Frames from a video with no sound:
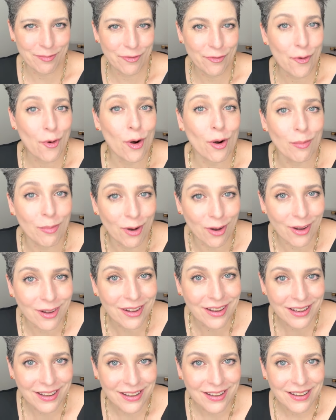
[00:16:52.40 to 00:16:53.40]

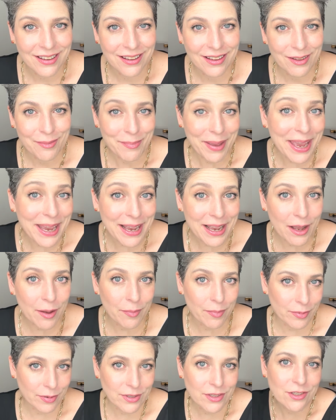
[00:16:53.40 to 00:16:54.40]
formal
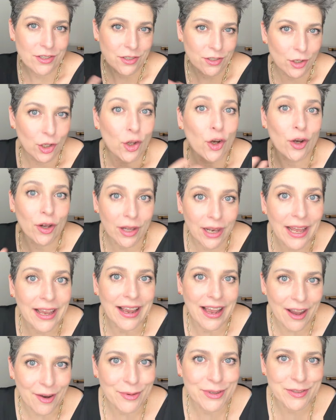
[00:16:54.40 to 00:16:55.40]
makeup, which looked
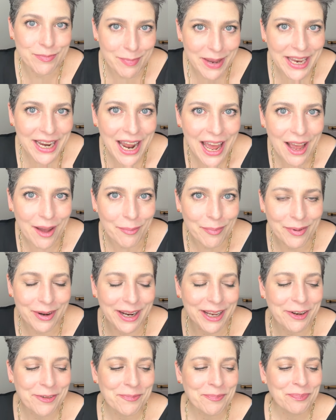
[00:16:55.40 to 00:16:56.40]
like I was made up,
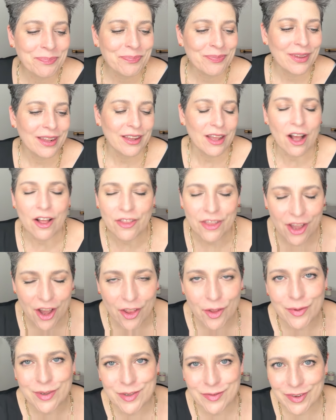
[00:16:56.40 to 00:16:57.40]
right? All the
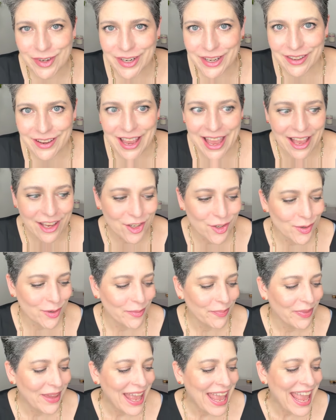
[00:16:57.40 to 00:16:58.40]
other ones very
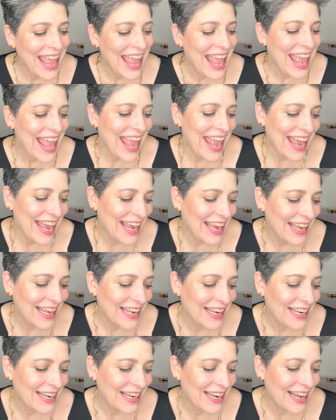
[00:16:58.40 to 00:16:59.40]
casual.
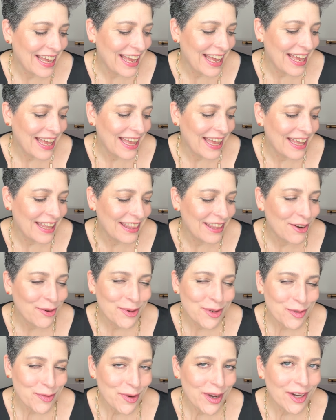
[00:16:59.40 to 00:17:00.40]
And uh, there
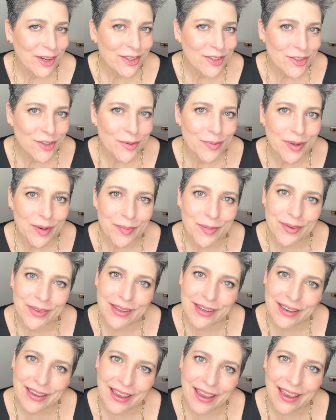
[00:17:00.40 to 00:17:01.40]
was one or two people
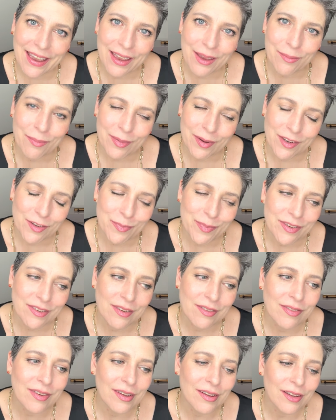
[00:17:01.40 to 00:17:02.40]
that came, but
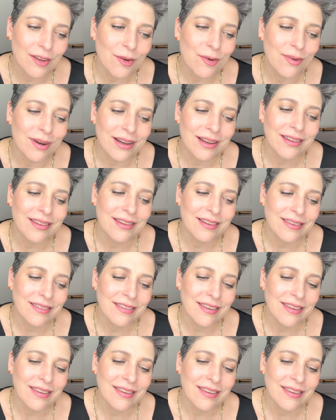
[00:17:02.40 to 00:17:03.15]
specifically one that